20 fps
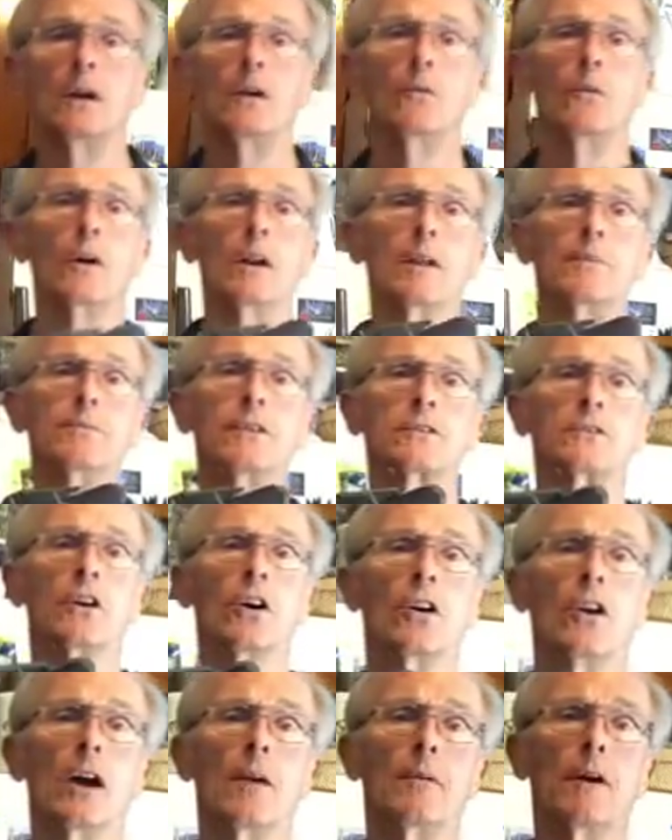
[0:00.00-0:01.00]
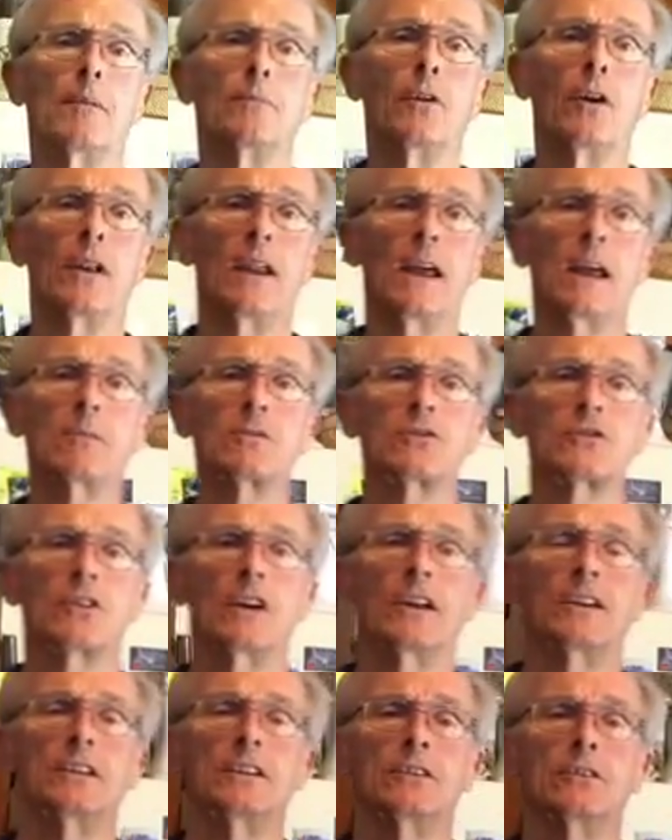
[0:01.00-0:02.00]
one I picked up on
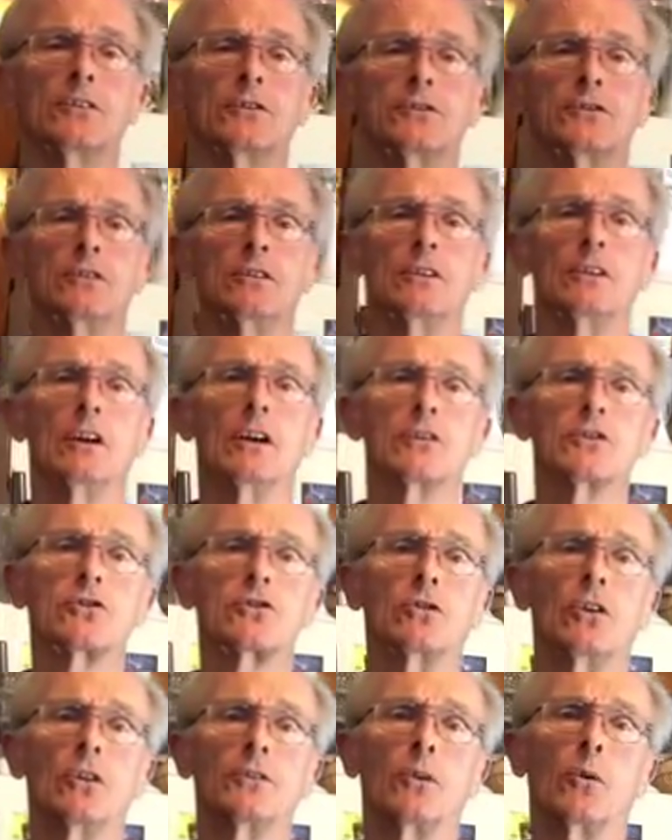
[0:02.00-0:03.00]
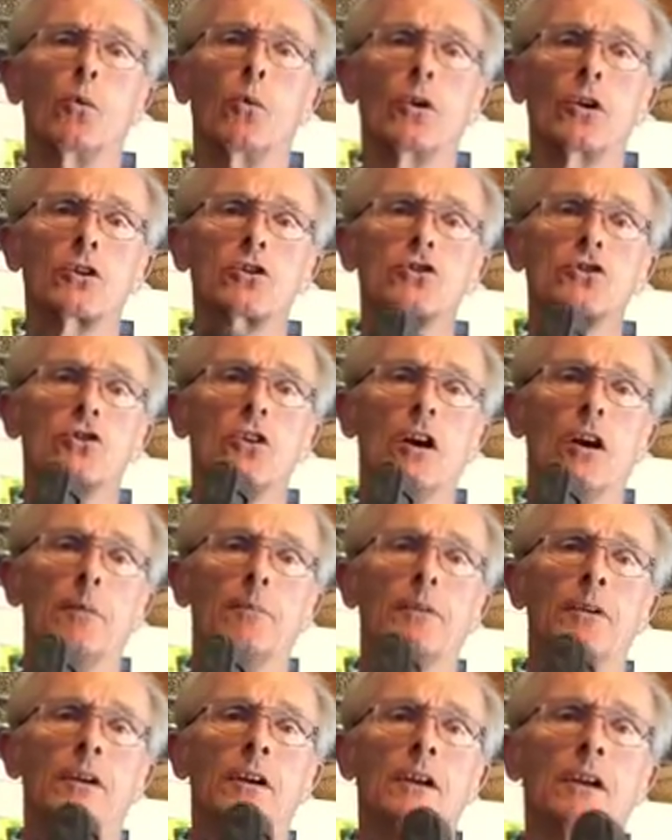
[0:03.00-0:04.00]
Amazon a year or two ago. It's called a Work
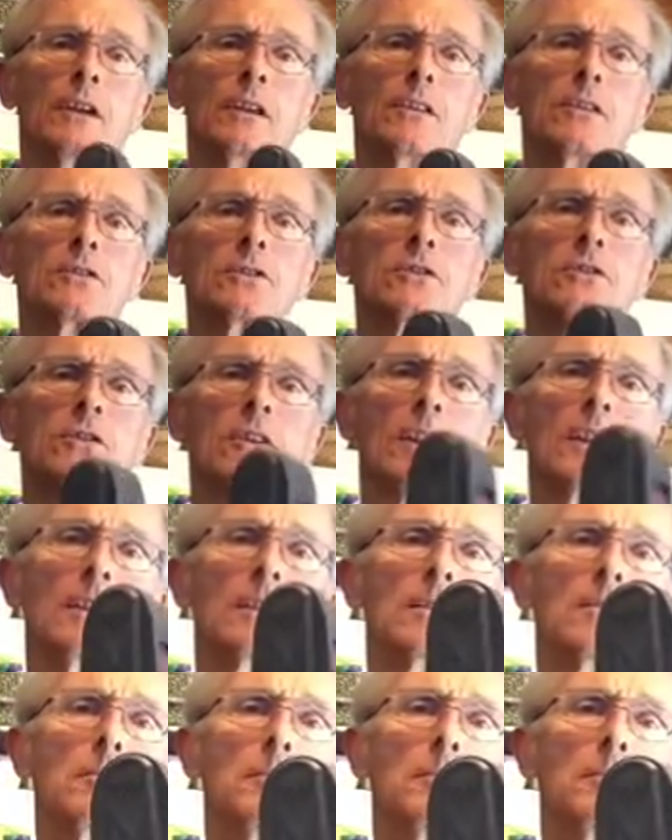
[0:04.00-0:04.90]
Sharp. This is a